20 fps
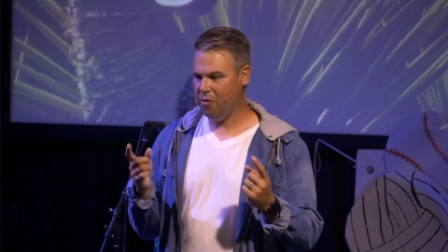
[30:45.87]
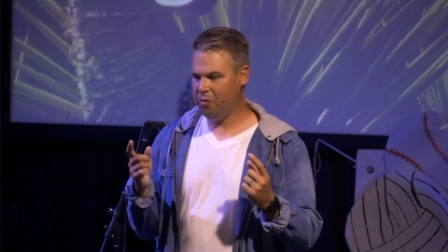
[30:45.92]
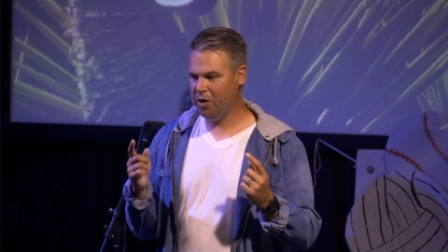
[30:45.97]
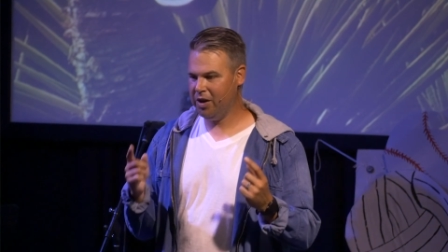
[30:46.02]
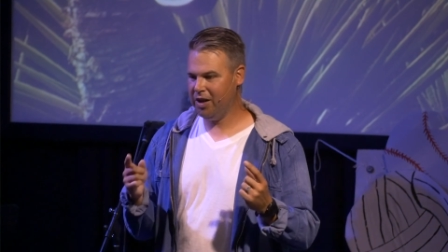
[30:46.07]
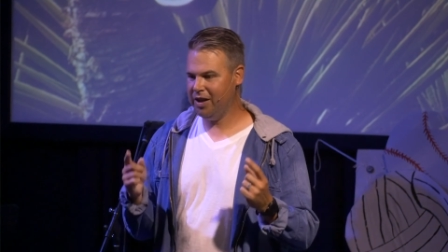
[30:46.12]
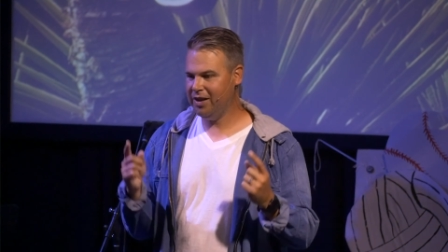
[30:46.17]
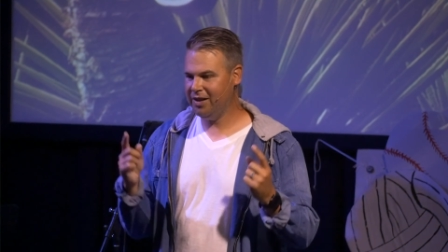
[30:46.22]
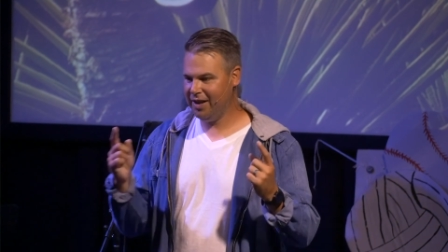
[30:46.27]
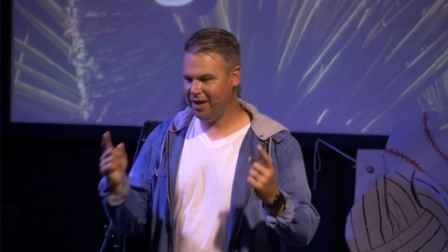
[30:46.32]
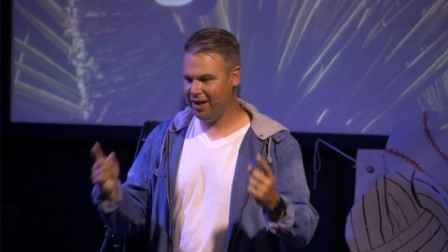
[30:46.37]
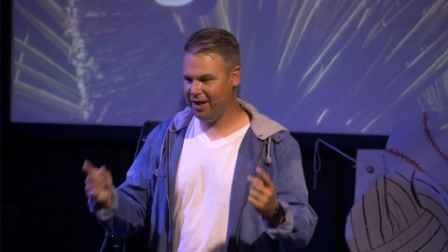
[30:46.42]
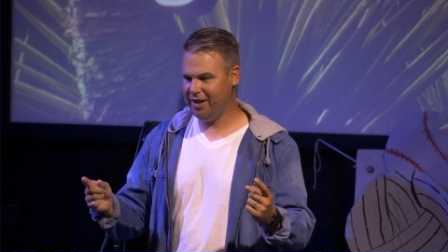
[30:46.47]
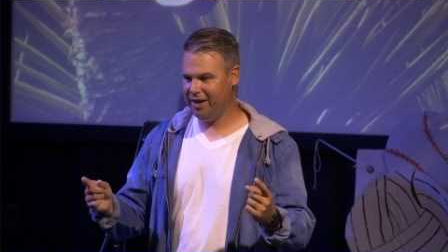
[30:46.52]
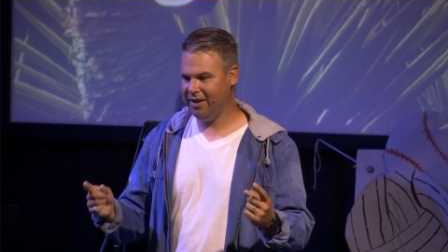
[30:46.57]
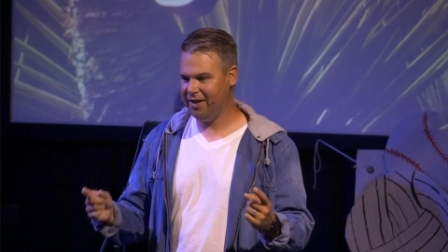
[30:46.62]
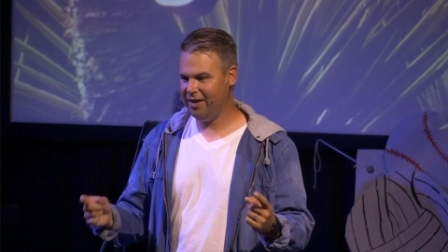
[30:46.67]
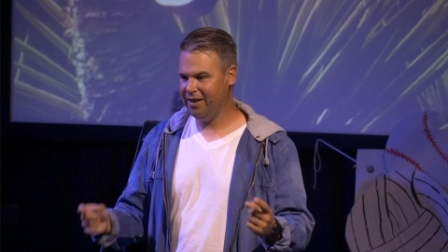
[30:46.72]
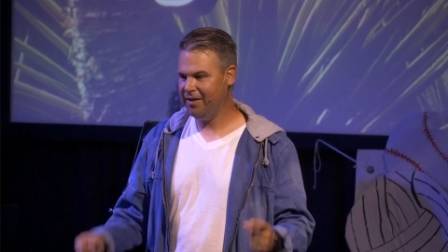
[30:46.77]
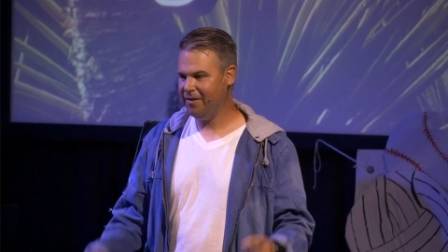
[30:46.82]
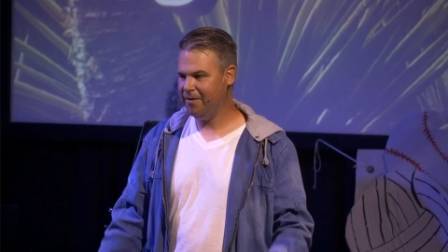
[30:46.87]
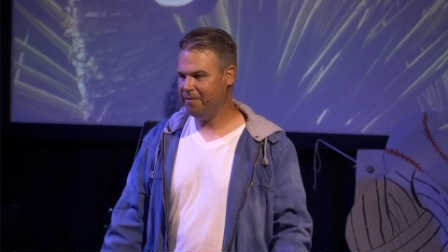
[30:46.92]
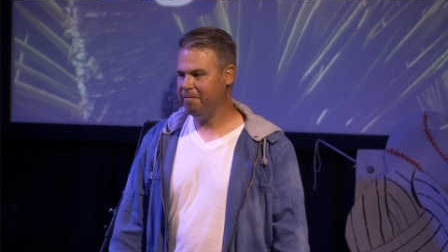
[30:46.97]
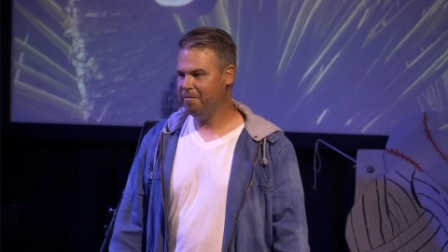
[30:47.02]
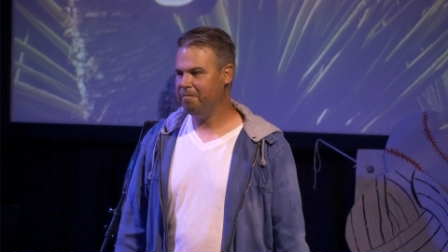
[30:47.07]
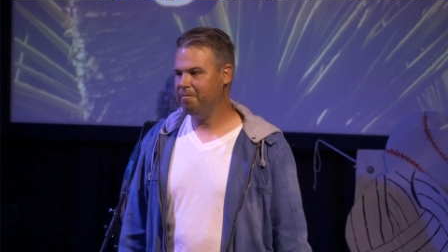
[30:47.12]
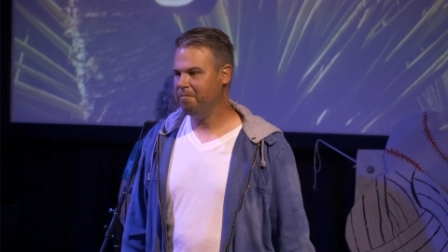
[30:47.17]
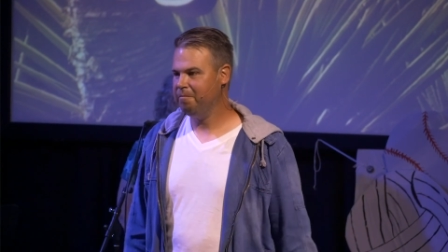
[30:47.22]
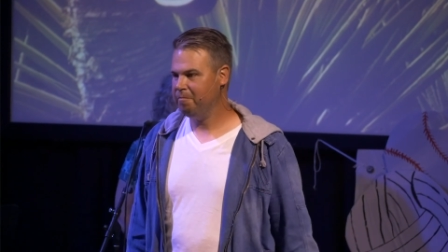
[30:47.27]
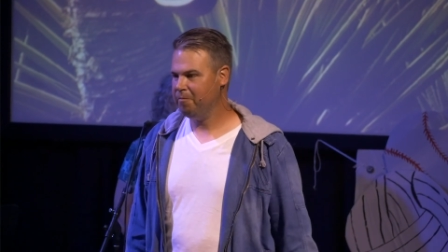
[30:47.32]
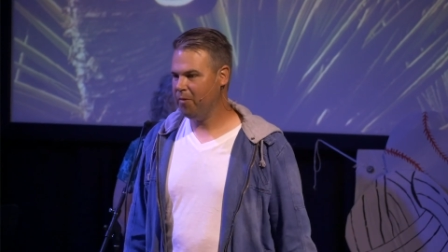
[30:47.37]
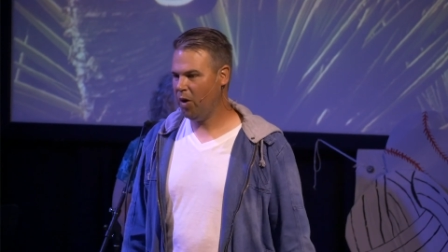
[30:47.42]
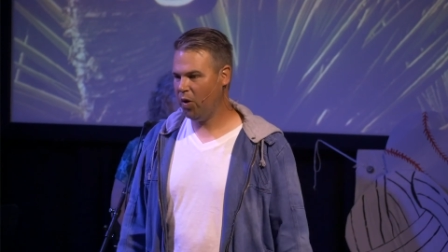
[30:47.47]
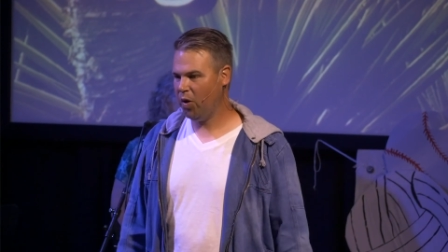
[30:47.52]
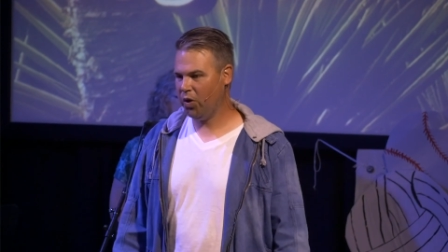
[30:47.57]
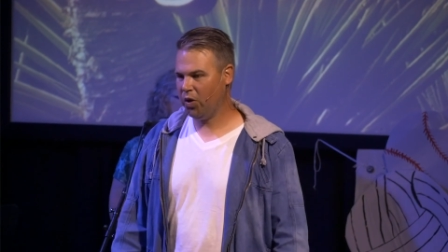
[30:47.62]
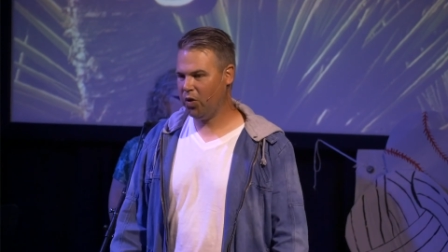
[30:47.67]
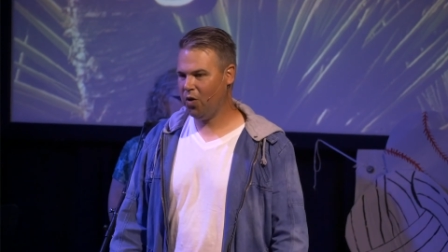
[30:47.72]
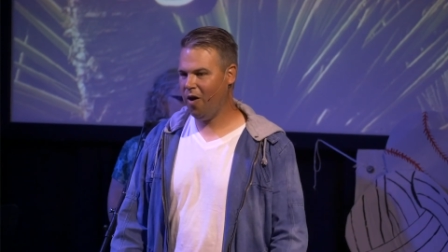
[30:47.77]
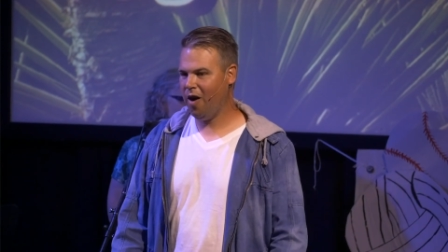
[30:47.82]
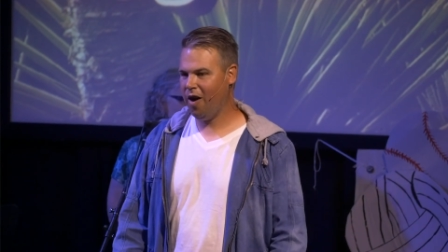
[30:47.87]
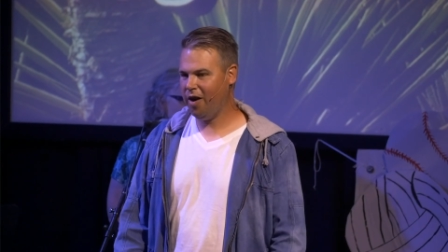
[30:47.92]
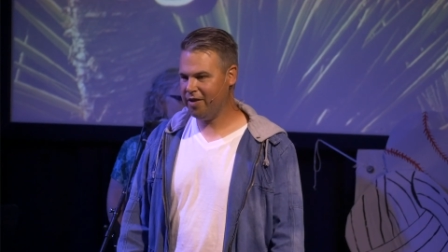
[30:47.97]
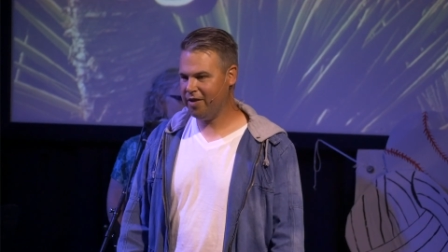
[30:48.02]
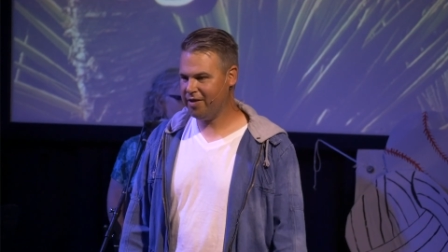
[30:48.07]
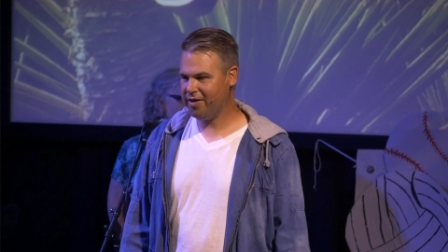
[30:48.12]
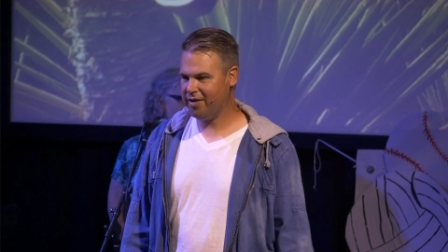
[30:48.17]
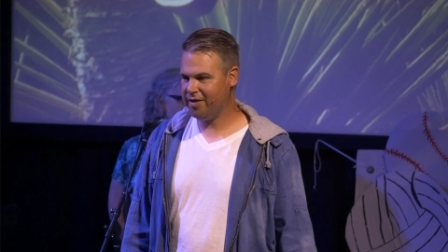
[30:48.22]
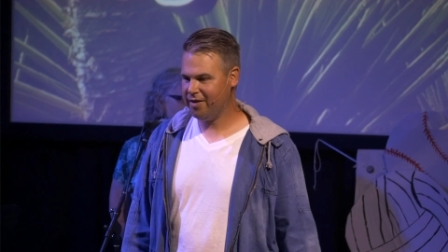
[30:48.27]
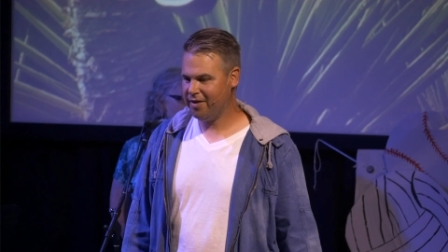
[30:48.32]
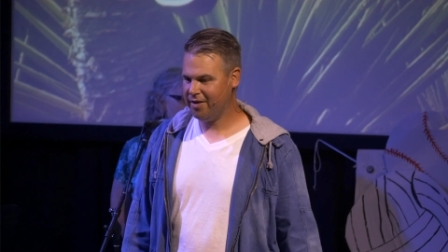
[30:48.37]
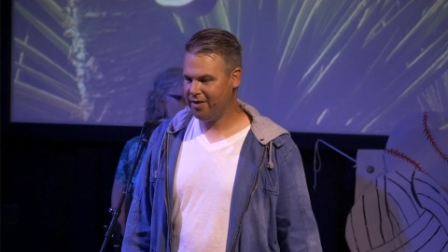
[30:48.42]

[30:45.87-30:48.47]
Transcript: what he did on the cross.